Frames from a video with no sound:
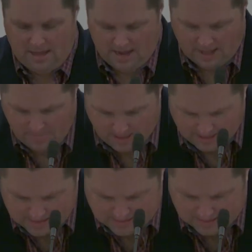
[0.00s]
And that
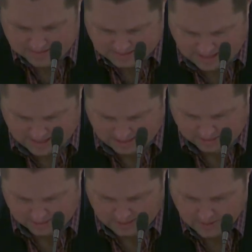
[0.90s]
is
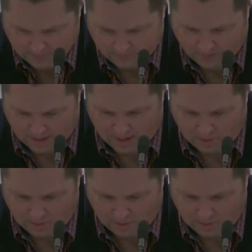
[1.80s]
exactly uh,